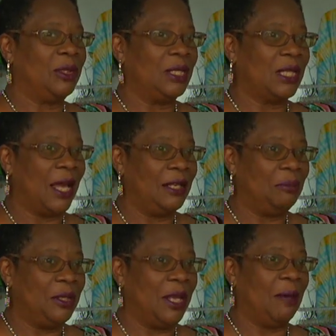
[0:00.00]
to 9
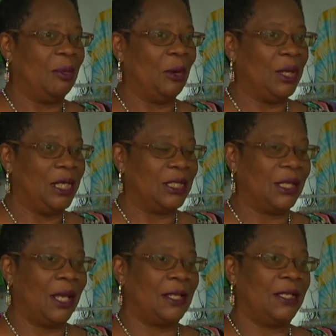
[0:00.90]
p.m. or later
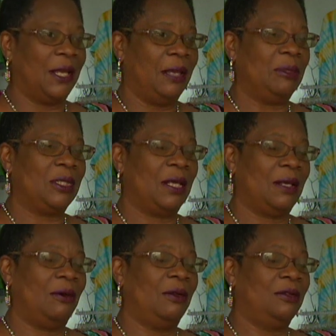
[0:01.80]
at times
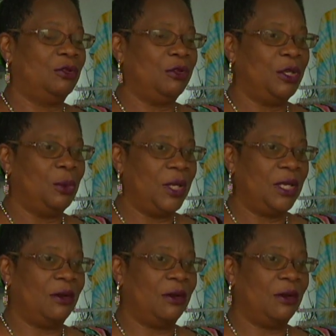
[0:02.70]
during the week.